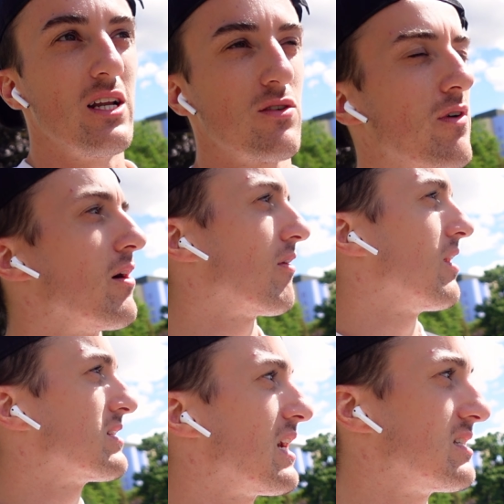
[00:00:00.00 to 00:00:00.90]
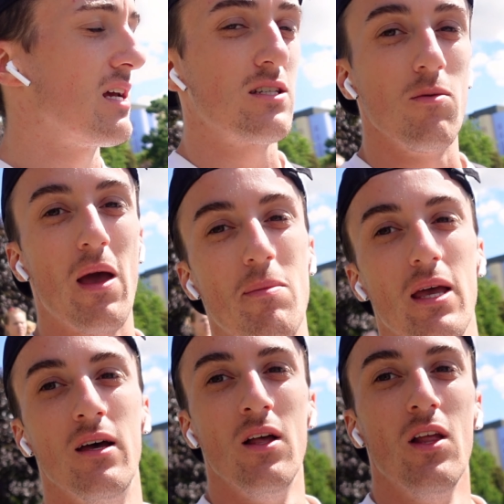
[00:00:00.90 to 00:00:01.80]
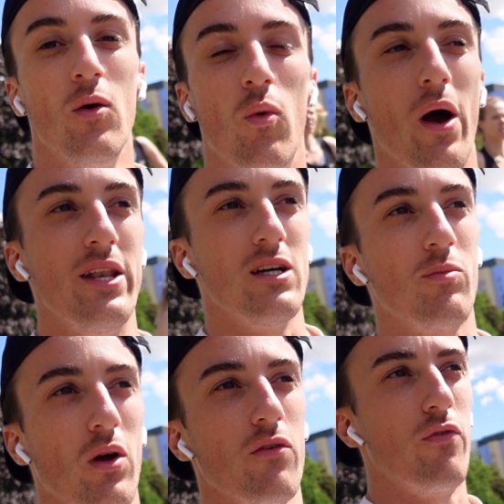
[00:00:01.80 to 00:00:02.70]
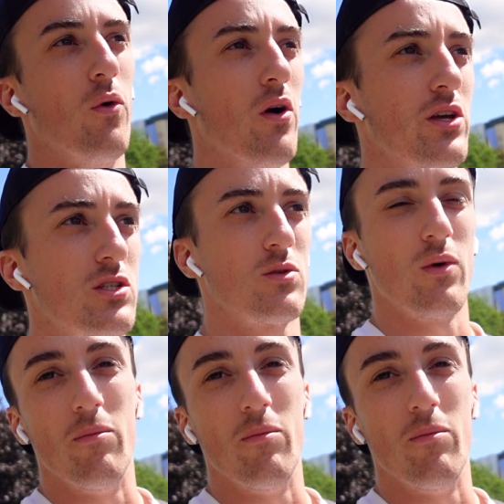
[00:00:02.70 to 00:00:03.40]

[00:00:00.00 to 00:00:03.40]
It's a very nice day today, so maybe we'll end up going for this